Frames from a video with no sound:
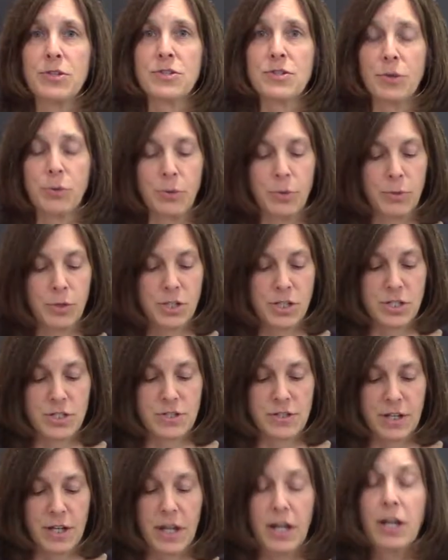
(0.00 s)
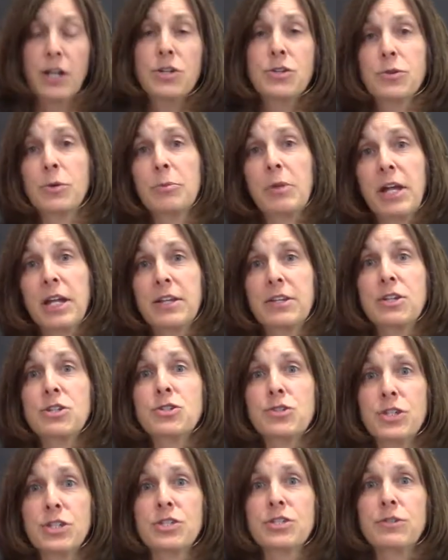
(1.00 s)
So we would just do them like the
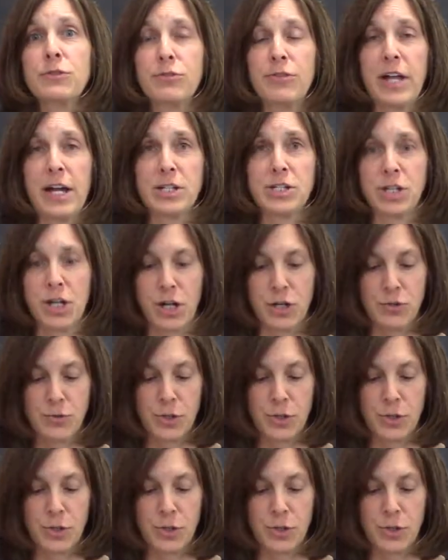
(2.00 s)
traditional flashcards,